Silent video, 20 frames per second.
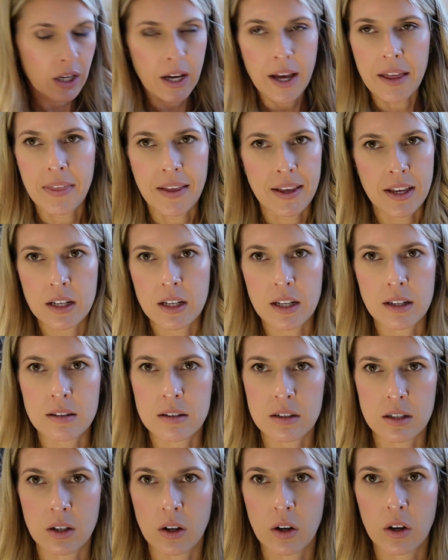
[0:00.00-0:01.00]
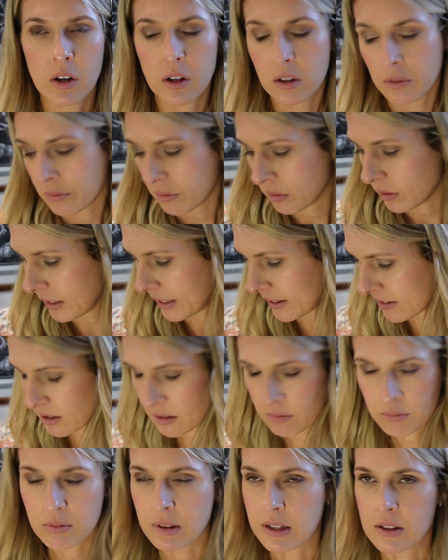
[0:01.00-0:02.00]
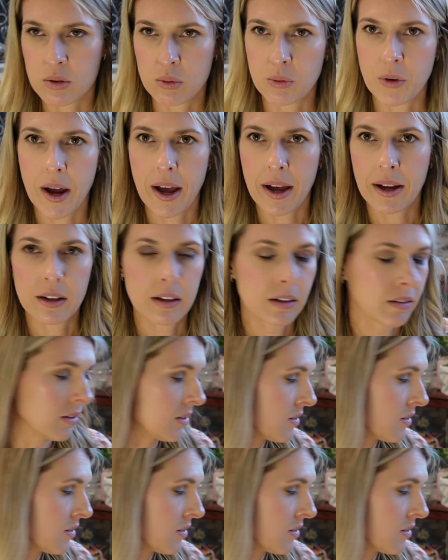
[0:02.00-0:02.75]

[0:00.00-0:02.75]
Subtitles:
I think it needs to go. It's a rag.